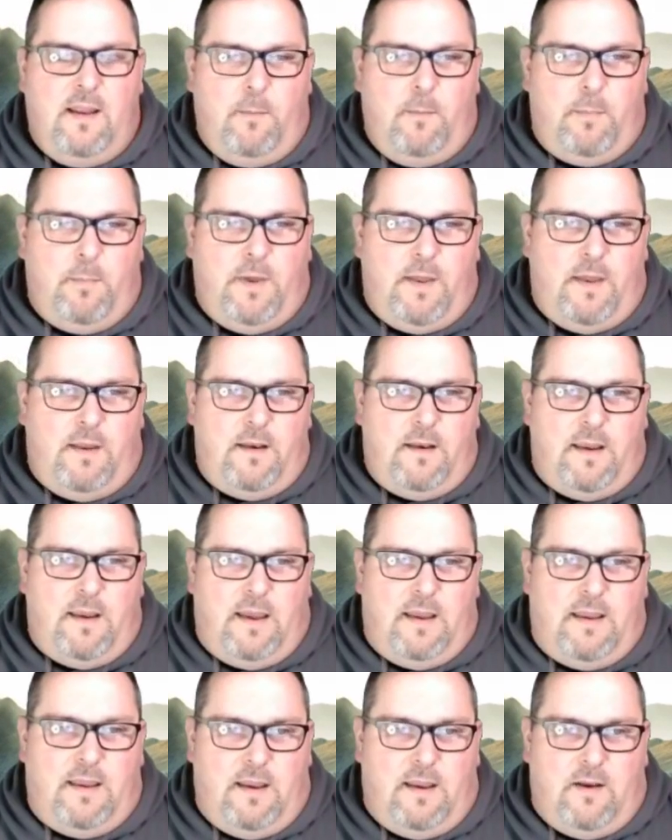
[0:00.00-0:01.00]

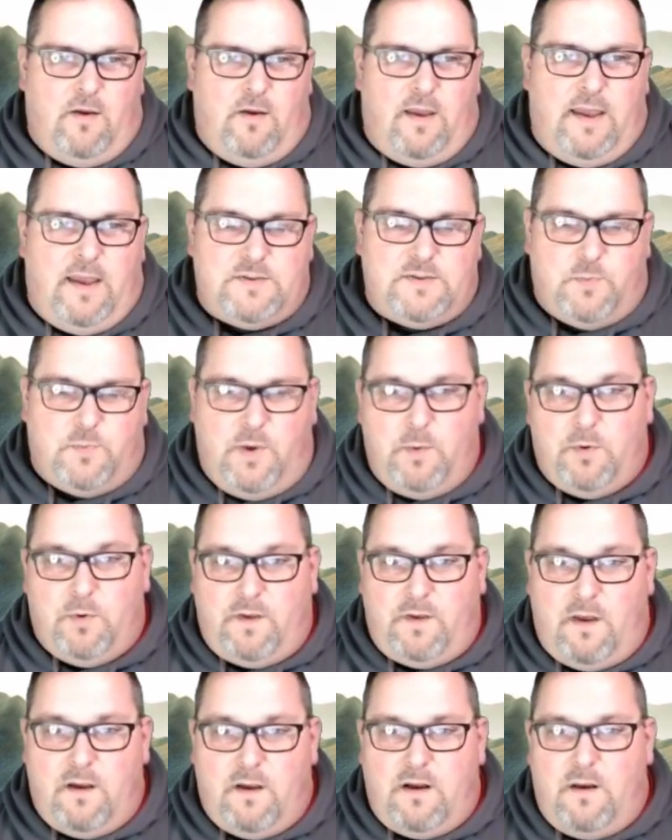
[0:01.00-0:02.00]
but as we were
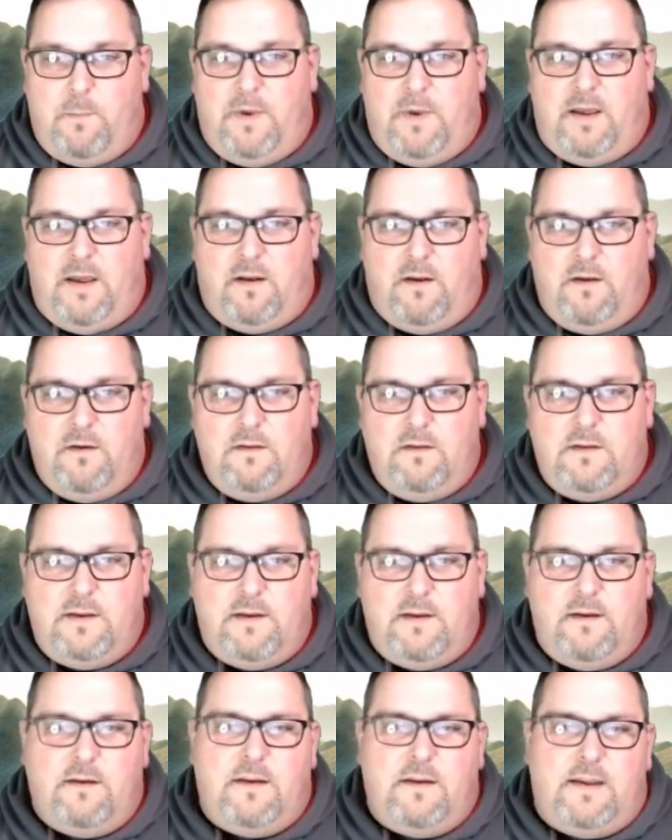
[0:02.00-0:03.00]
talking about
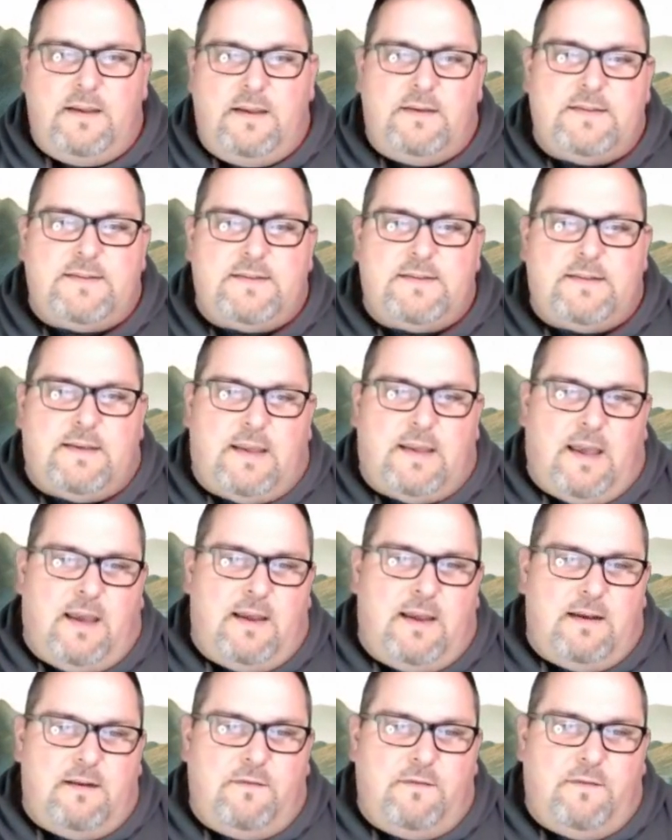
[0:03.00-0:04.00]
earlier, it's
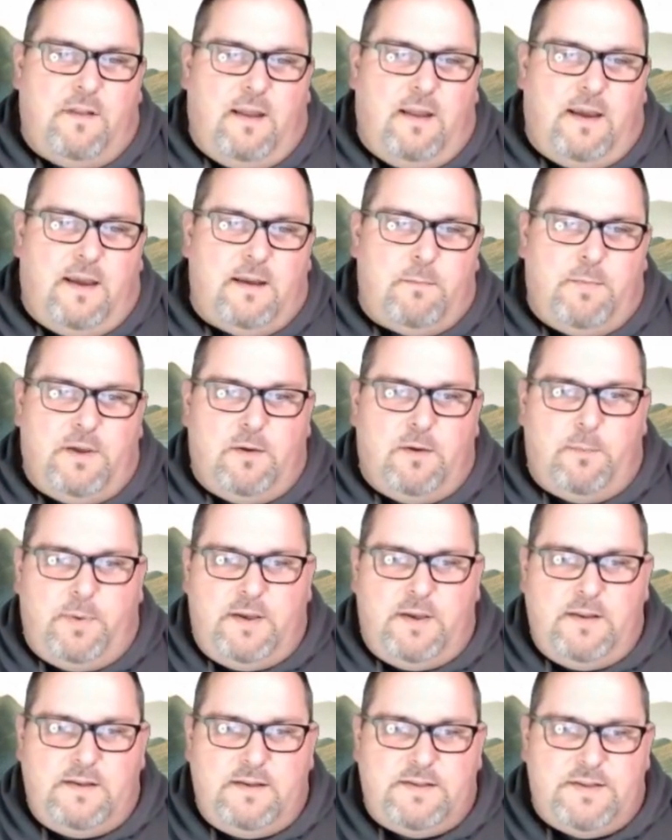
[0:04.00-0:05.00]
kind of like Bill
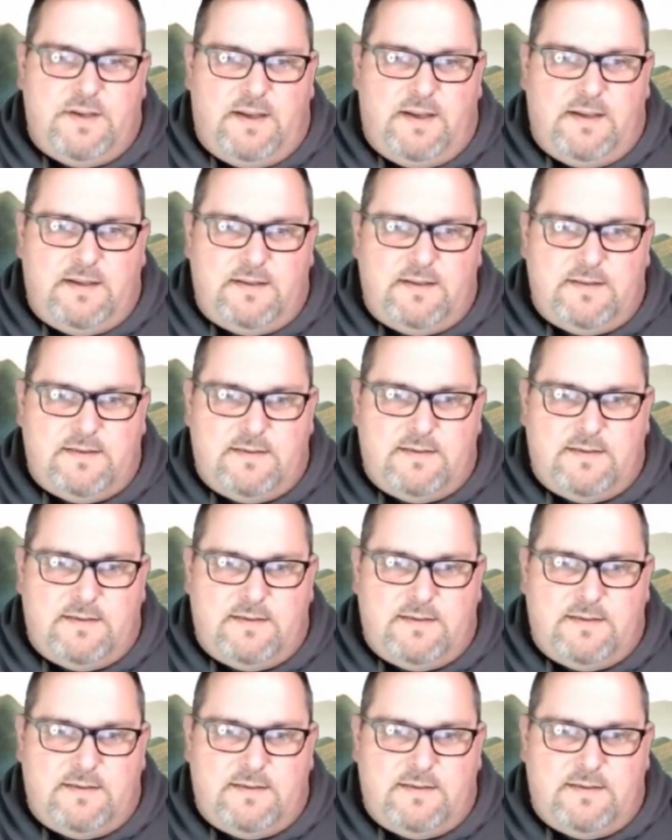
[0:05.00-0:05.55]
Belichick's